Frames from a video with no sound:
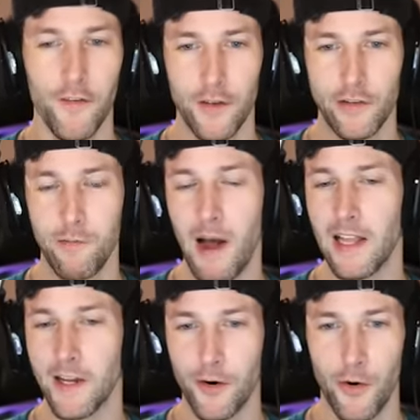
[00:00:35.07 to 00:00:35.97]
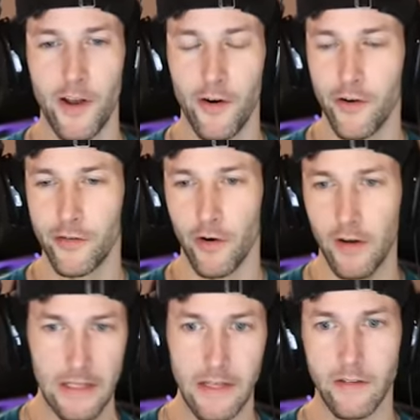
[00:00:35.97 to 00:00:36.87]
of the smiling critters, or
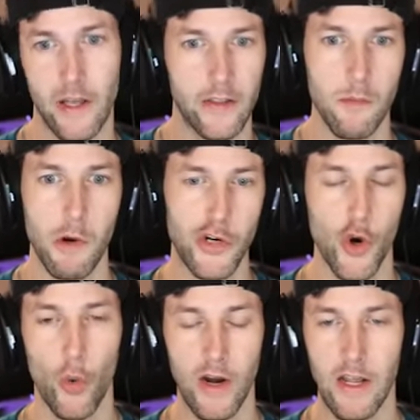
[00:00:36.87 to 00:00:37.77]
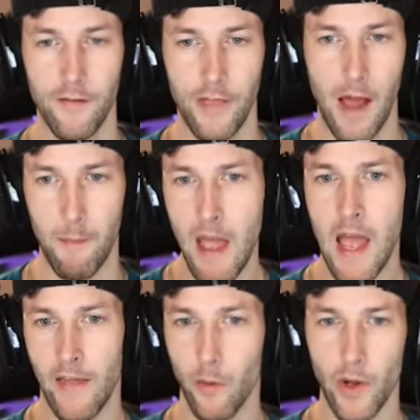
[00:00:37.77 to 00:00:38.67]
at least like the majority of them.
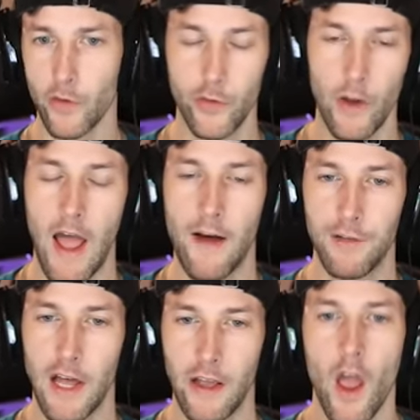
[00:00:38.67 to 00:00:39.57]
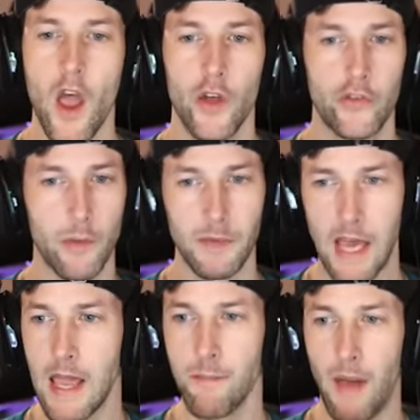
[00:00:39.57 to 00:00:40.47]
And then we also have like some
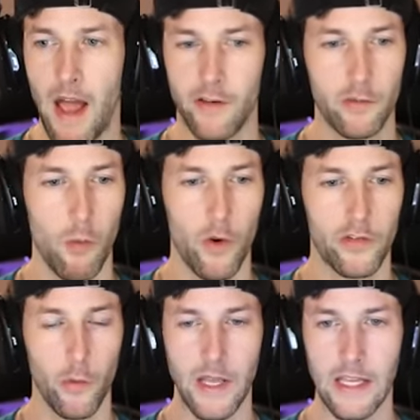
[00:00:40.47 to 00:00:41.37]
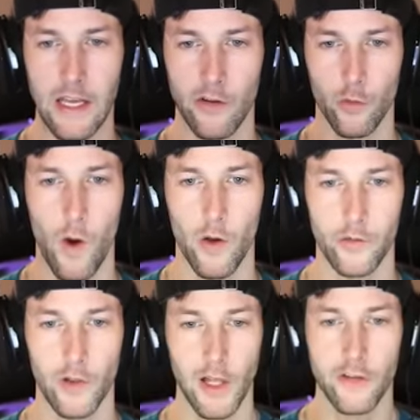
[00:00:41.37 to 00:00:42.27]
Game Pass more so we can get as well.
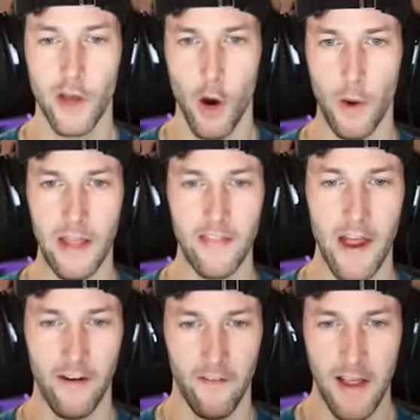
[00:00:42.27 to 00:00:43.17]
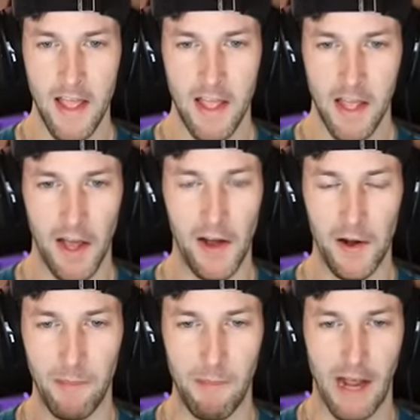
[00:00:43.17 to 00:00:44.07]
So let's go in there.
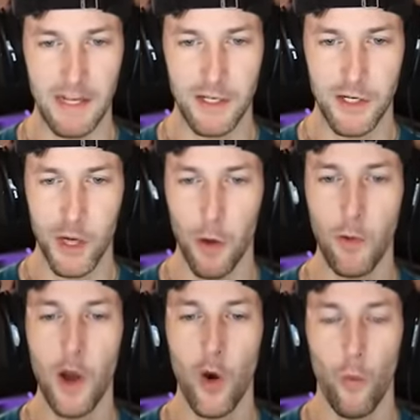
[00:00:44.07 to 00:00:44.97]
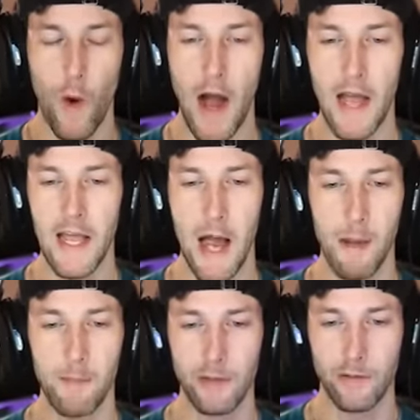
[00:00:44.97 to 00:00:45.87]
Um, I don't know why
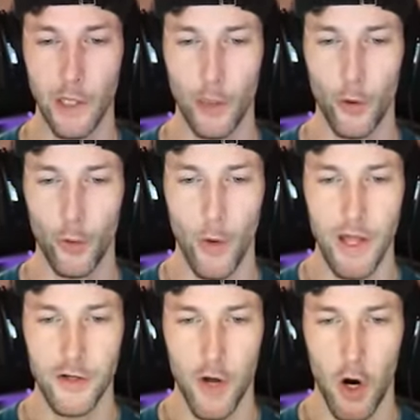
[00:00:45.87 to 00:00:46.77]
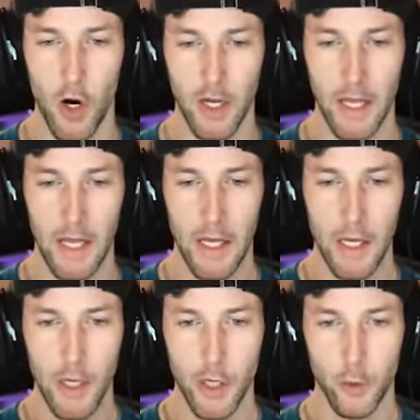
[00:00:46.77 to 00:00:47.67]
I'm little red dog.
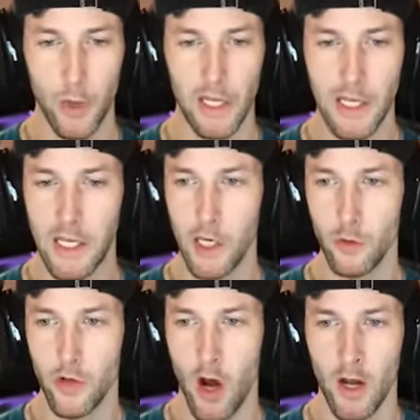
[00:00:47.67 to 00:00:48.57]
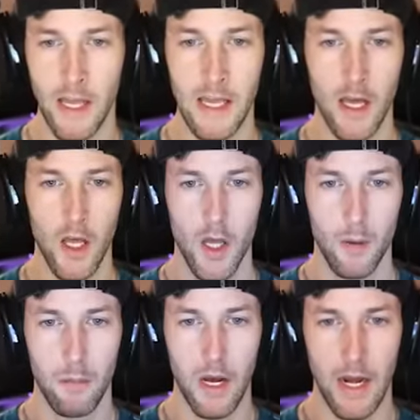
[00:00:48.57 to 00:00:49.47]
You're really cute, doggy,
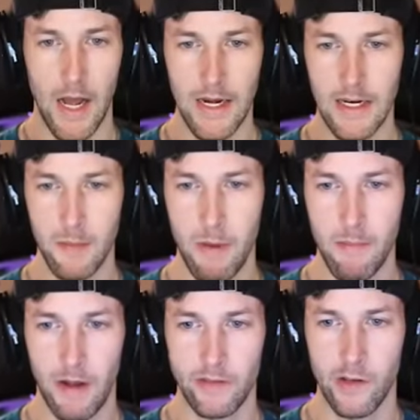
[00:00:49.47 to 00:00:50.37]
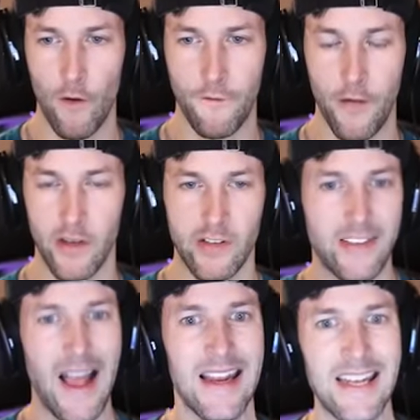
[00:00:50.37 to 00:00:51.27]
but I need to be myself for this
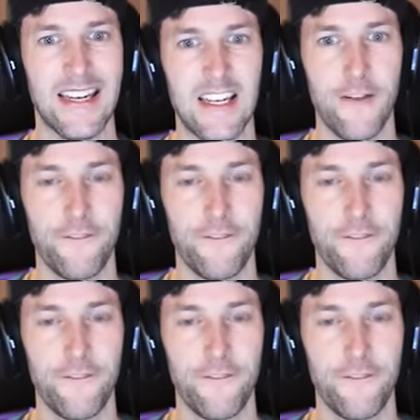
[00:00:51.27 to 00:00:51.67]
because I need to